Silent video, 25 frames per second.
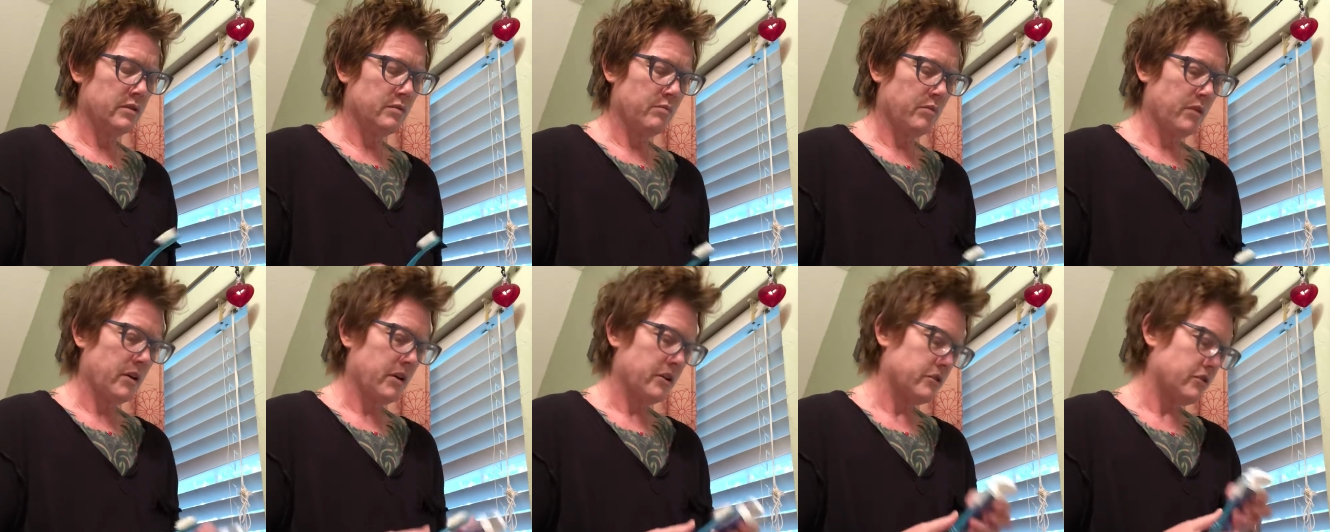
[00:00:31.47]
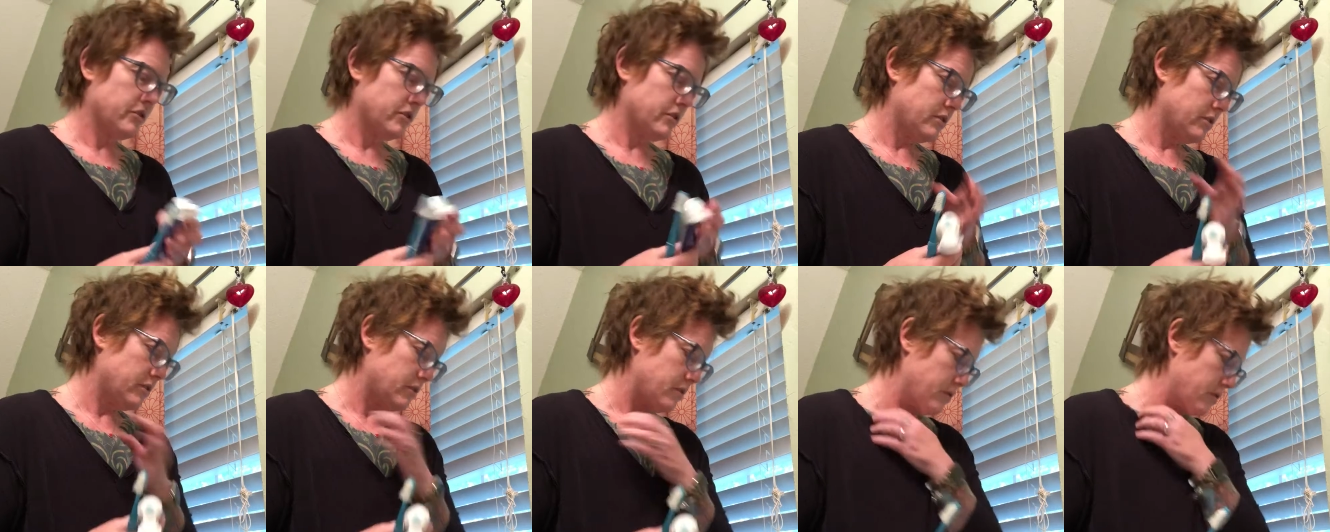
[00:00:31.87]

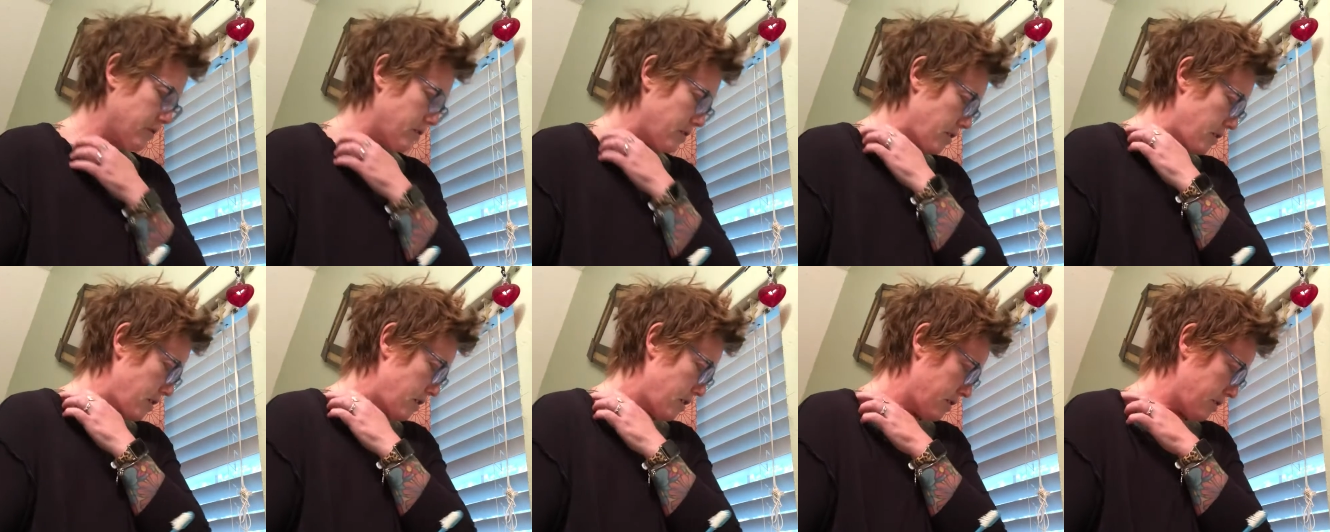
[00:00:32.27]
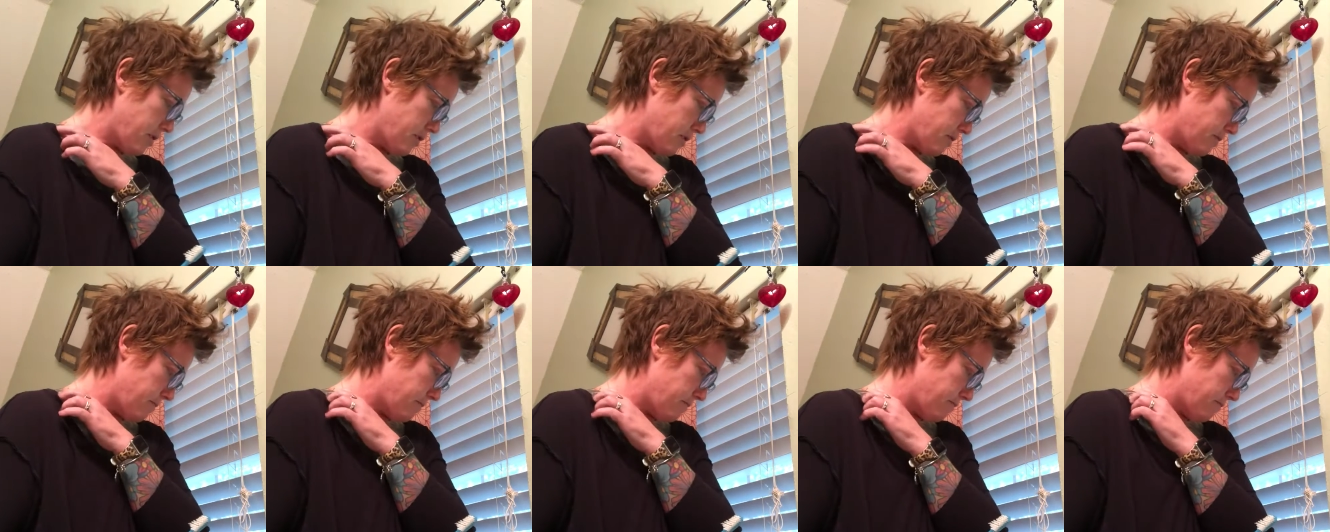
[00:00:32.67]
depression,
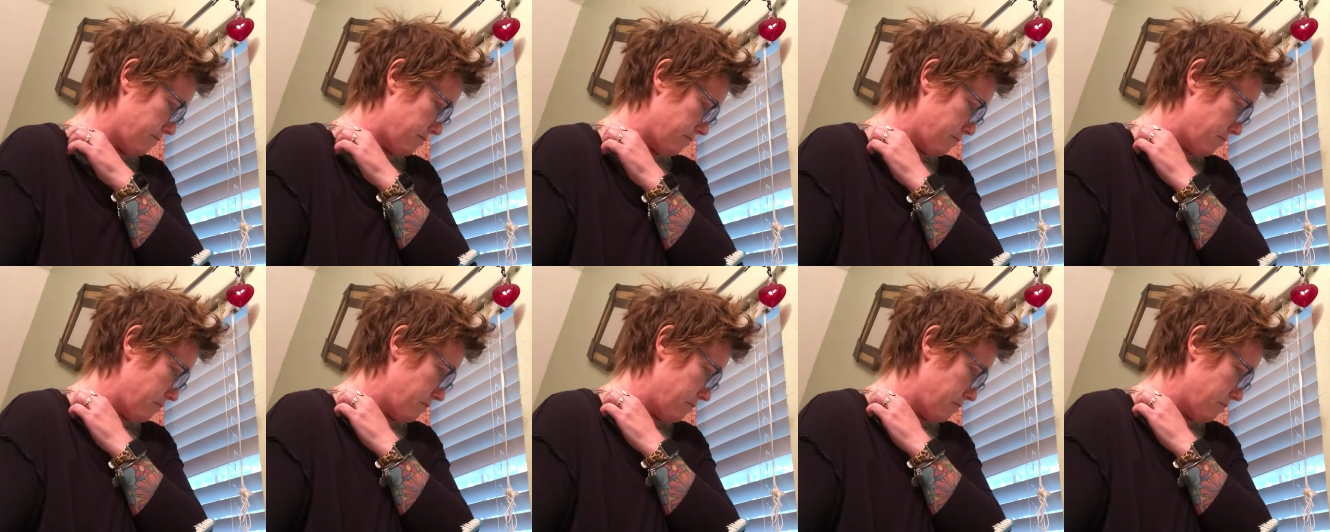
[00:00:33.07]
um,